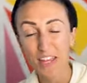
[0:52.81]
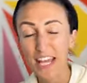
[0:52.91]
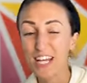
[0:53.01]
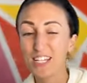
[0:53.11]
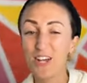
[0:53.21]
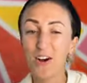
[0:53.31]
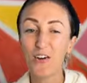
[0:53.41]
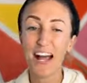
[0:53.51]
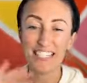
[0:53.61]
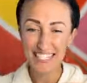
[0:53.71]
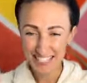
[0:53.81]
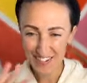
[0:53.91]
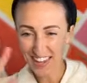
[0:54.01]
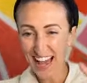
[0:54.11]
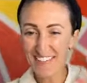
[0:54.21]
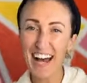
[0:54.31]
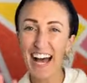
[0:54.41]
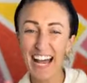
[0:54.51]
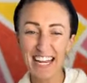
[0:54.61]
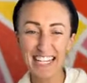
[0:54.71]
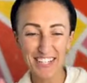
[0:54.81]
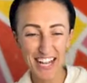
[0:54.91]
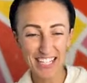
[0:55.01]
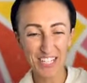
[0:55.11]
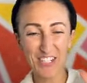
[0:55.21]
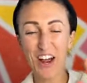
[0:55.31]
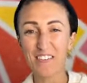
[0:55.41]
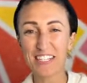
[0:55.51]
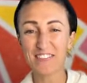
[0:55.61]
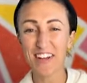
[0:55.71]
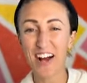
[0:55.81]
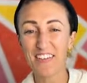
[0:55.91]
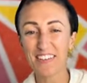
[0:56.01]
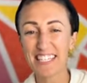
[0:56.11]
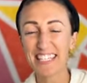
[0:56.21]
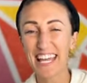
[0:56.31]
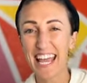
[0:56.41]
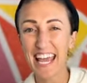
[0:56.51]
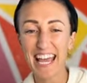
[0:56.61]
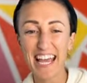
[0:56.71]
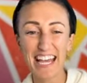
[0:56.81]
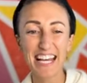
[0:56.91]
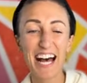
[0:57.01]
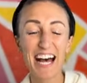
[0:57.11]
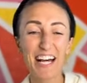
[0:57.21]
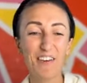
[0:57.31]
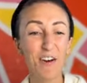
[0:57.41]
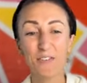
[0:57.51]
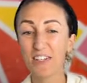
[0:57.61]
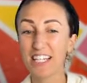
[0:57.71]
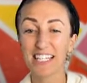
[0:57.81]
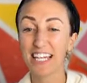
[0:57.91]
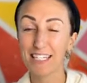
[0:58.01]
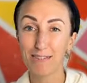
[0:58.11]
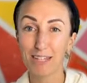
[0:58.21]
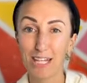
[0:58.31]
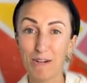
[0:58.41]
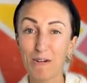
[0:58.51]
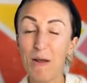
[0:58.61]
So I see some live eyes. You guys can drop me some comments, say hey. Uh, hopefully, this lands with you.